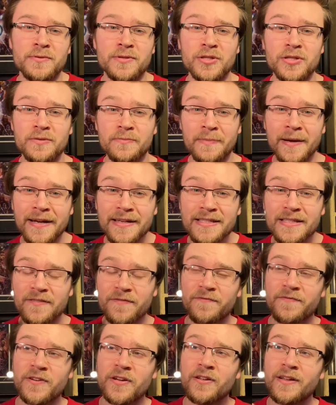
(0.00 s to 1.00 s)
which makes
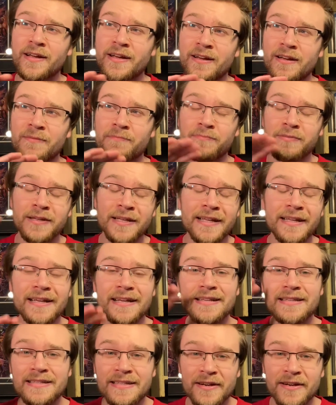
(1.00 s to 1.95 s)
it feel like a completely